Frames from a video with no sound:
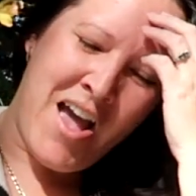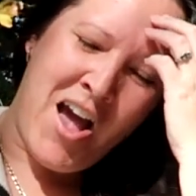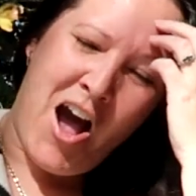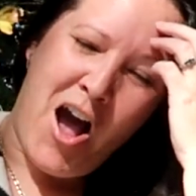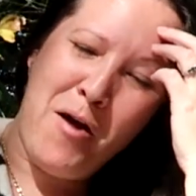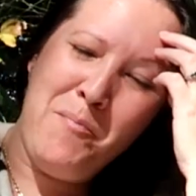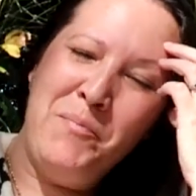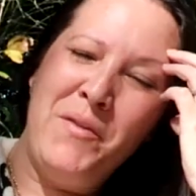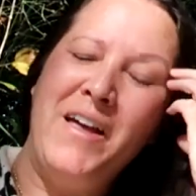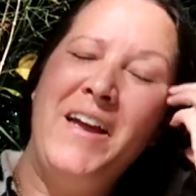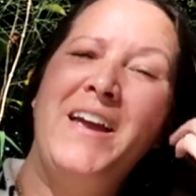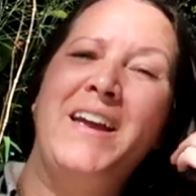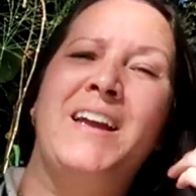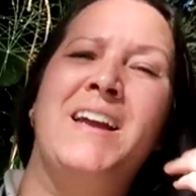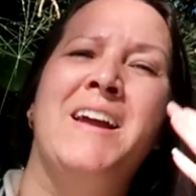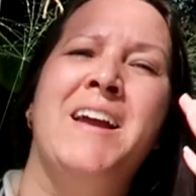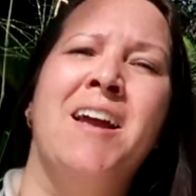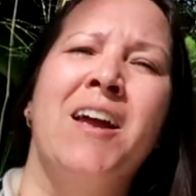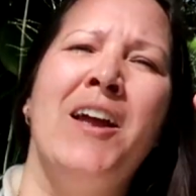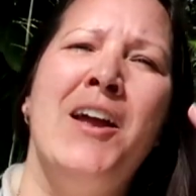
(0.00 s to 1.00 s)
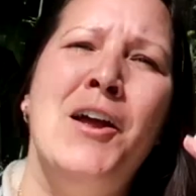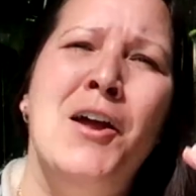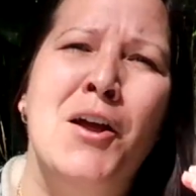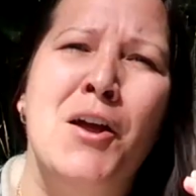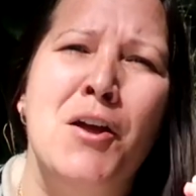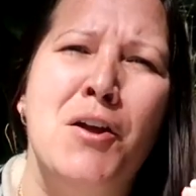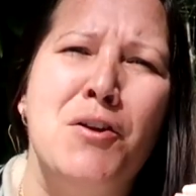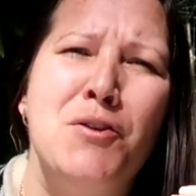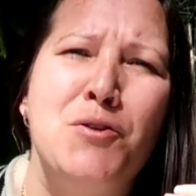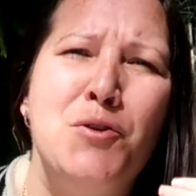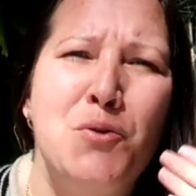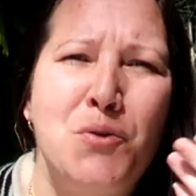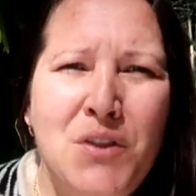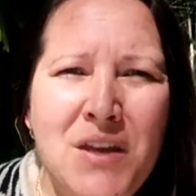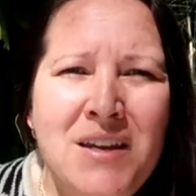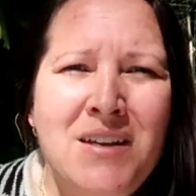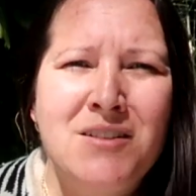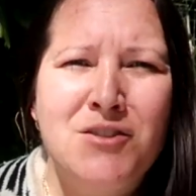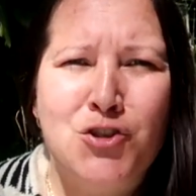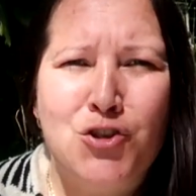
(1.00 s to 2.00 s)
I'm like, you
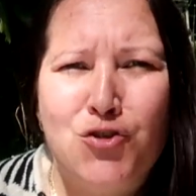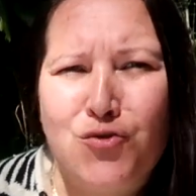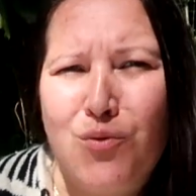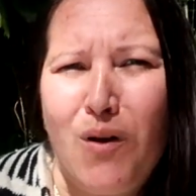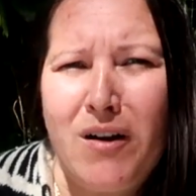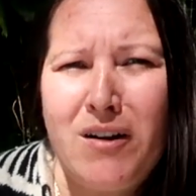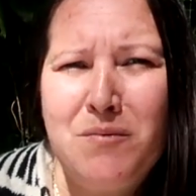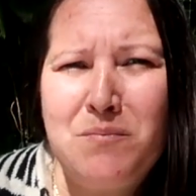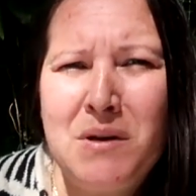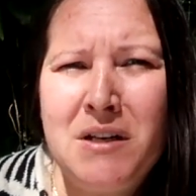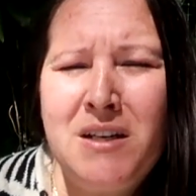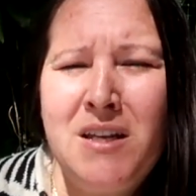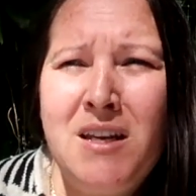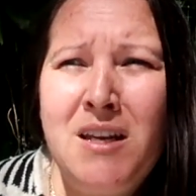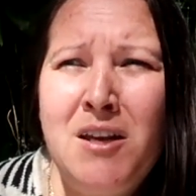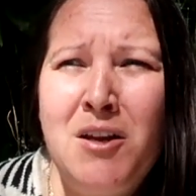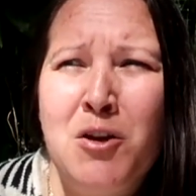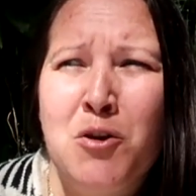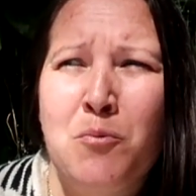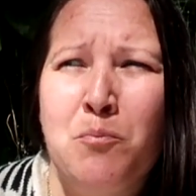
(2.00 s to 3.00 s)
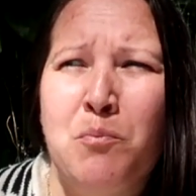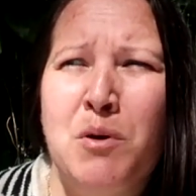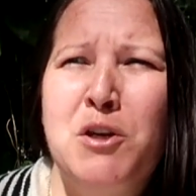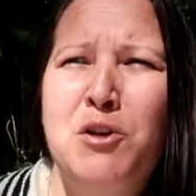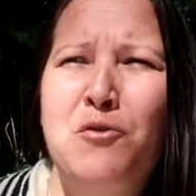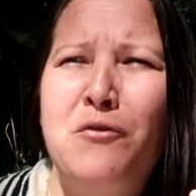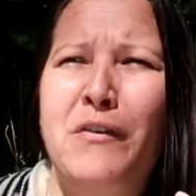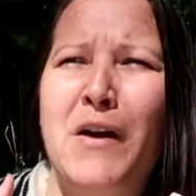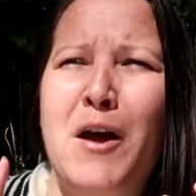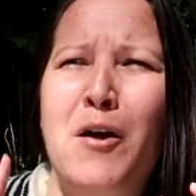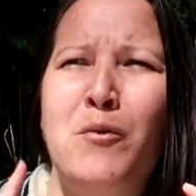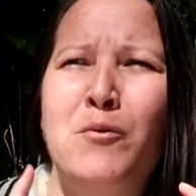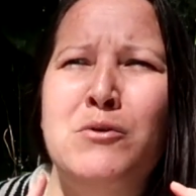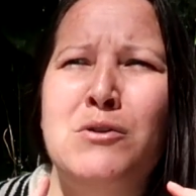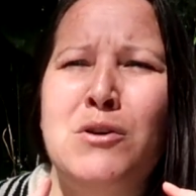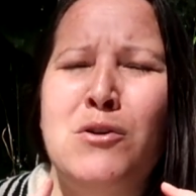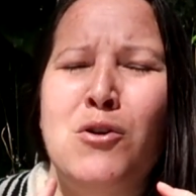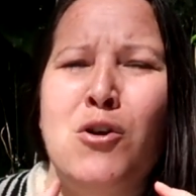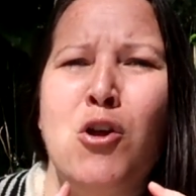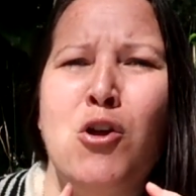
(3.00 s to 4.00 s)
think it's drug money, but you
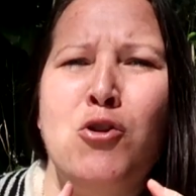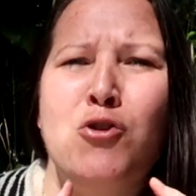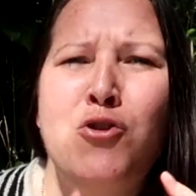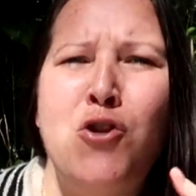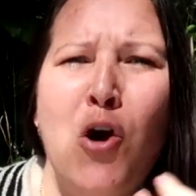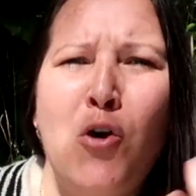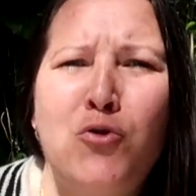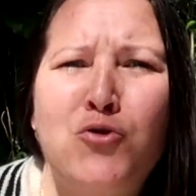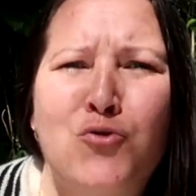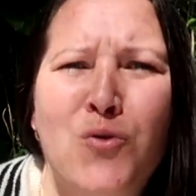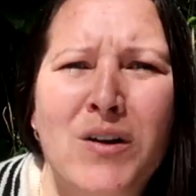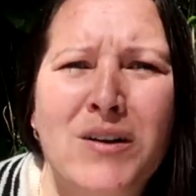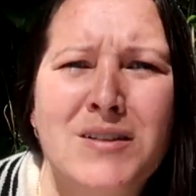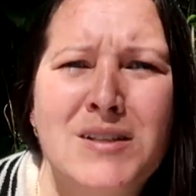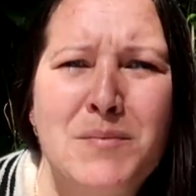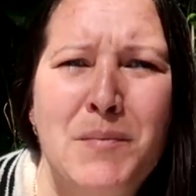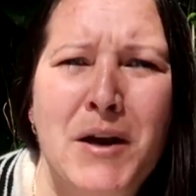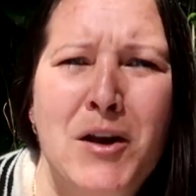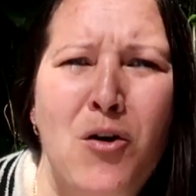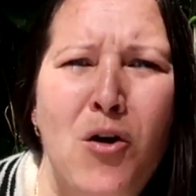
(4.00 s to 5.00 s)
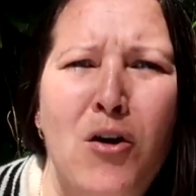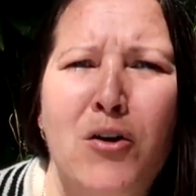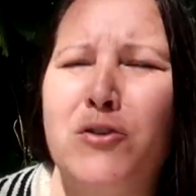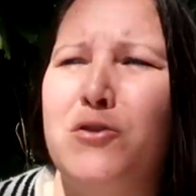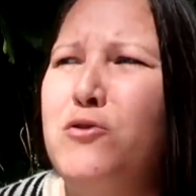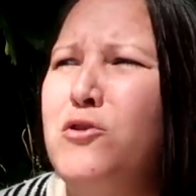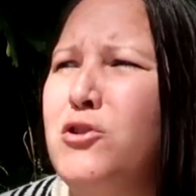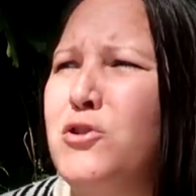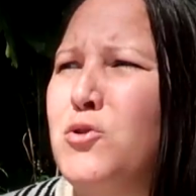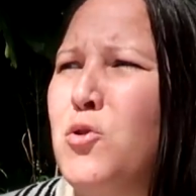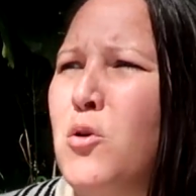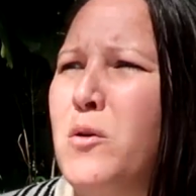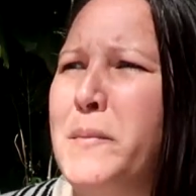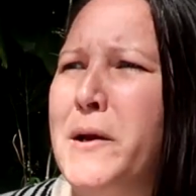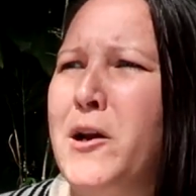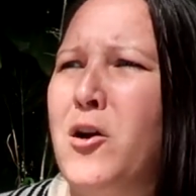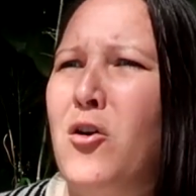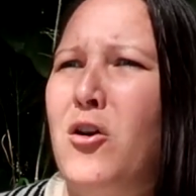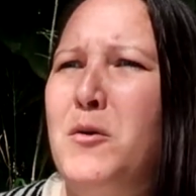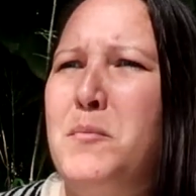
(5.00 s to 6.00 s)
found no drugs in my car. You just tore
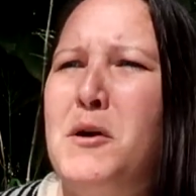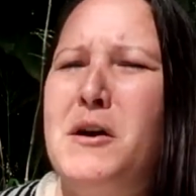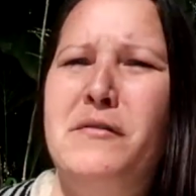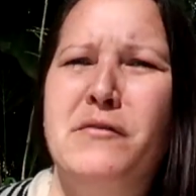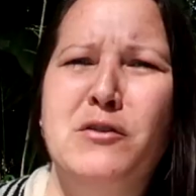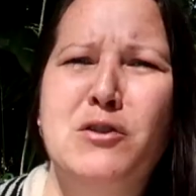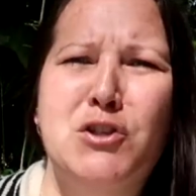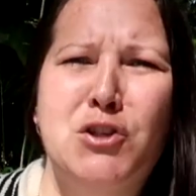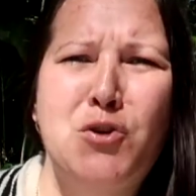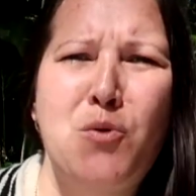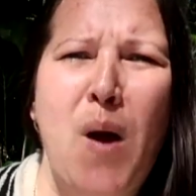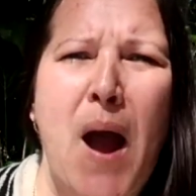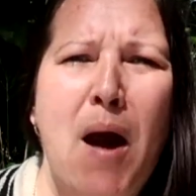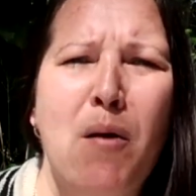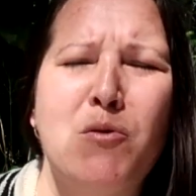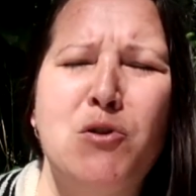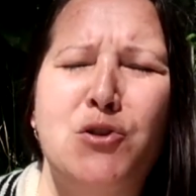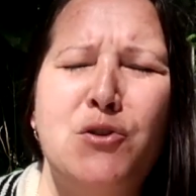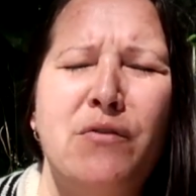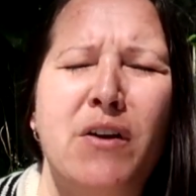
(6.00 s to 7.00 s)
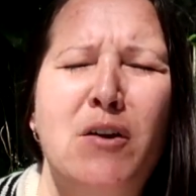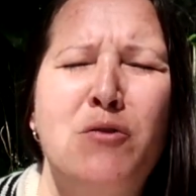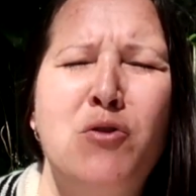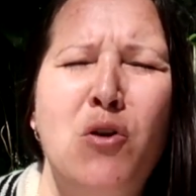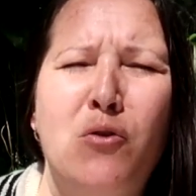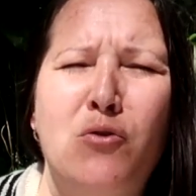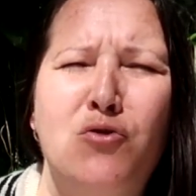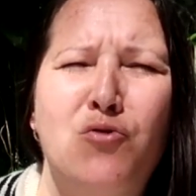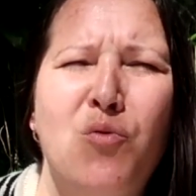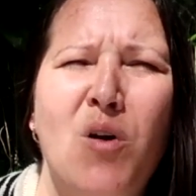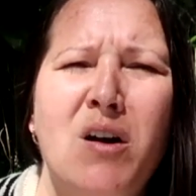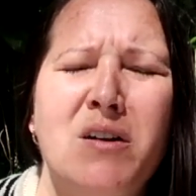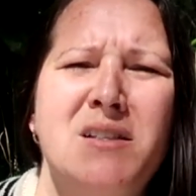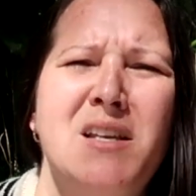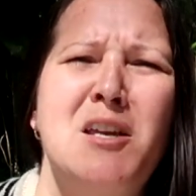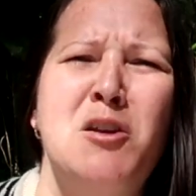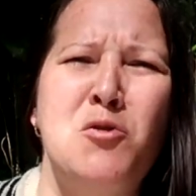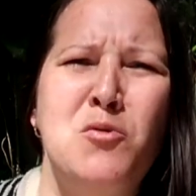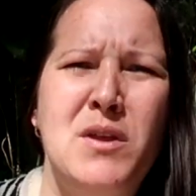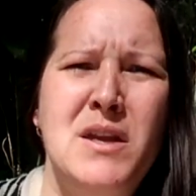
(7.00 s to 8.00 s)
my car apart for 2 hours. You found no drugs
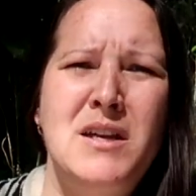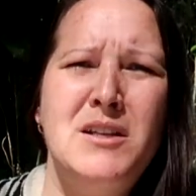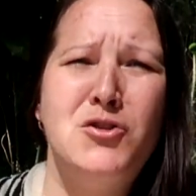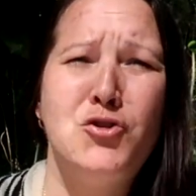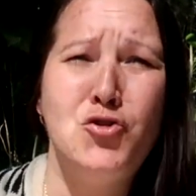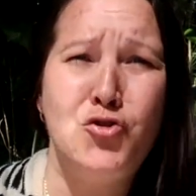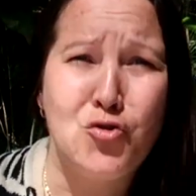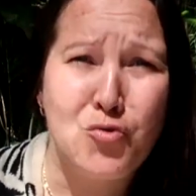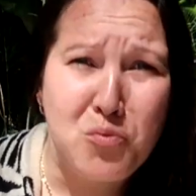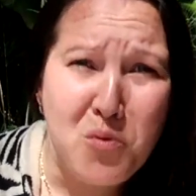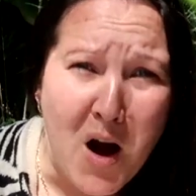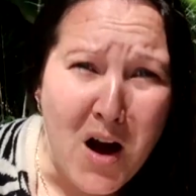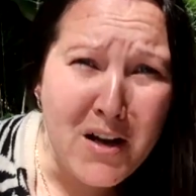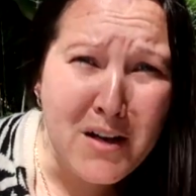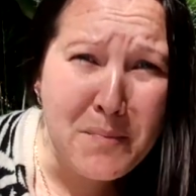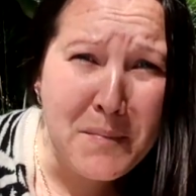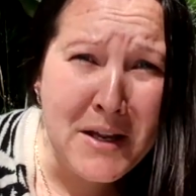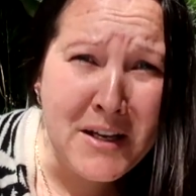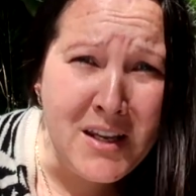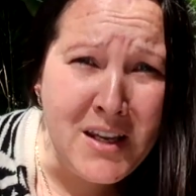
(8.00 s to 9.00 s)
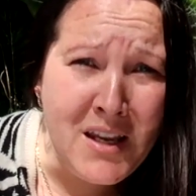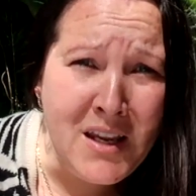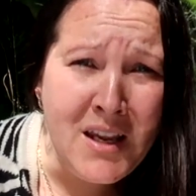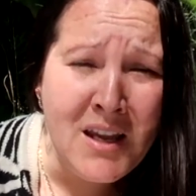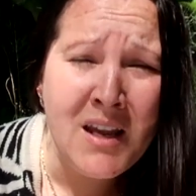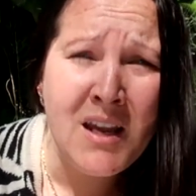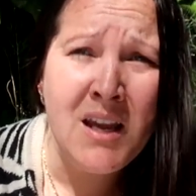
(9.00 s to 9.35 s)
and you think it's drug money?